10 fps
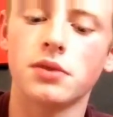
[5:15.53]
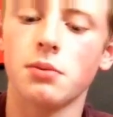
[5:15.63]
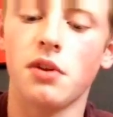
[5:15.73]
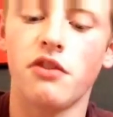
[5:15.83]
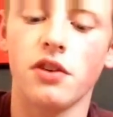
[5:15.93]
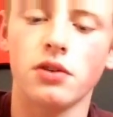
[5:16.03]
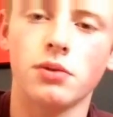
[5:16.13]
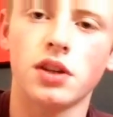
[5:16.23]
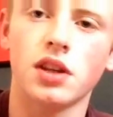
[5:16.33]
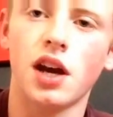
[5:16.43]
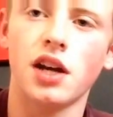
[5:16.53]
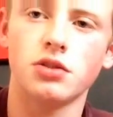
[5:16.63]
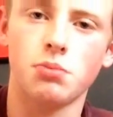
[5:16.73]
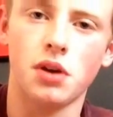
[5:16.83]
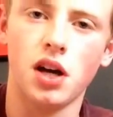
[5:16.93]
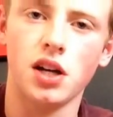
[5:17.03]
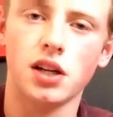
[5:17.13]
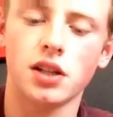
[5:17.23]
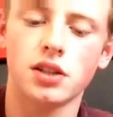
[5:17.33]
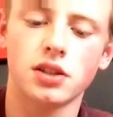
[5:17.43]
to be filled with
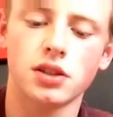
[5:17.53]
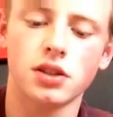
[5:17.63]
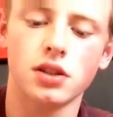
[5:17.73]
hydroponics.